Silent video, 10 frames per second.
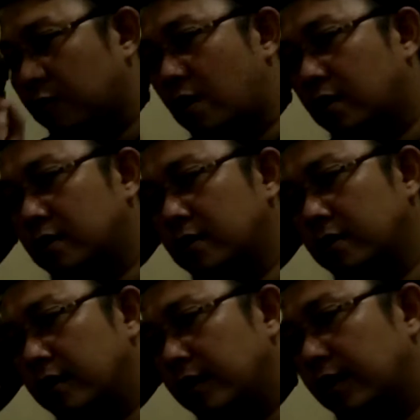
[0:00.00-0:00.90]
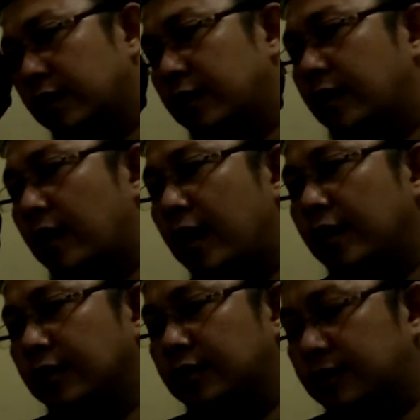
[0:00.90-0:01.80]
water, and
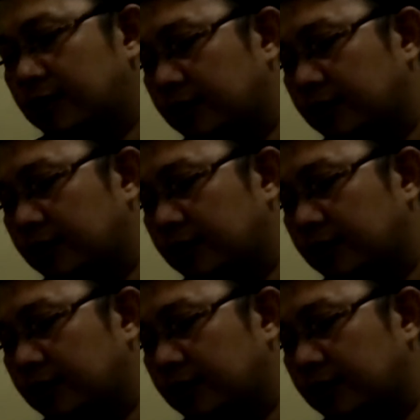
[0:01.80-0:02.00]
height.